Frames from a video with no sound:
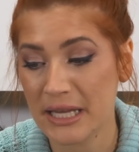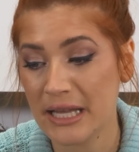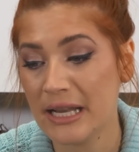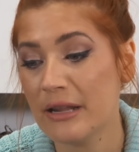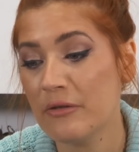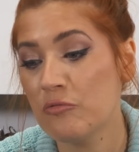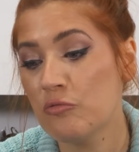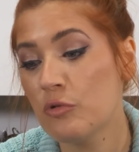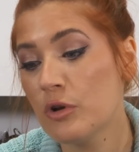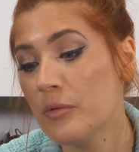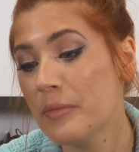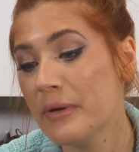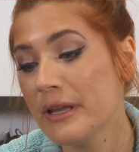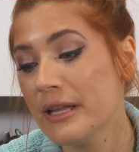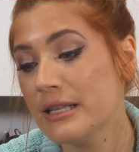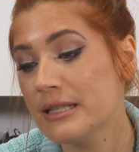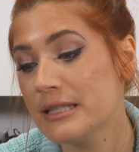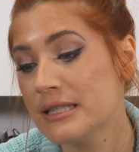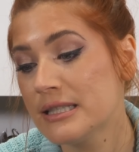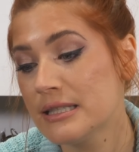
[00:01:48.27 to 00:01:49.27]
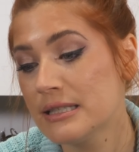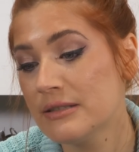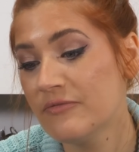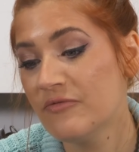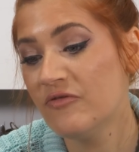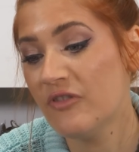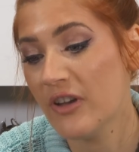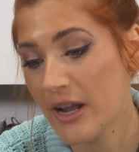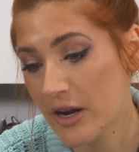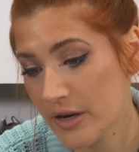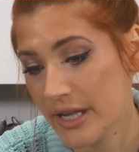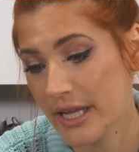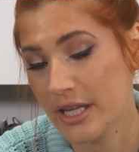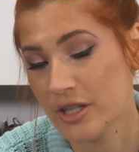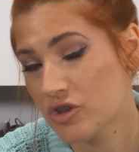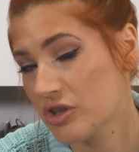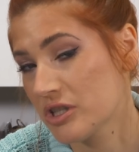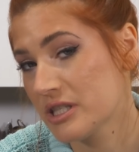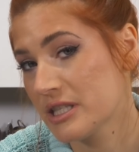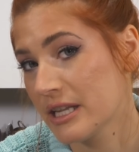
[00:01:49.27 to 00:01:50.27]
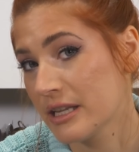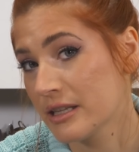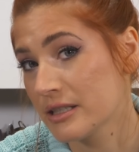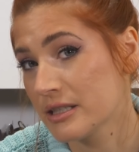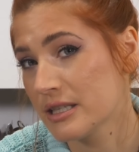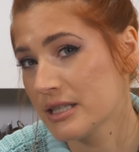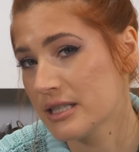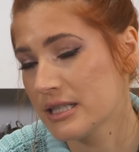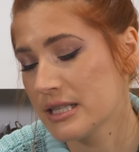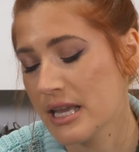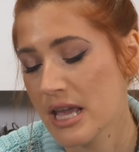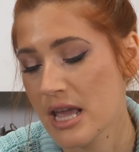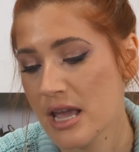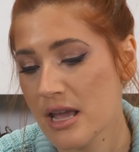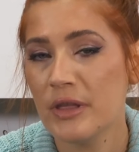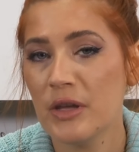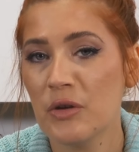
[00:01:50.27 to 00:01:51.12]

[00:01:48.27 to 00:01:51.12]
It will be very interesting to see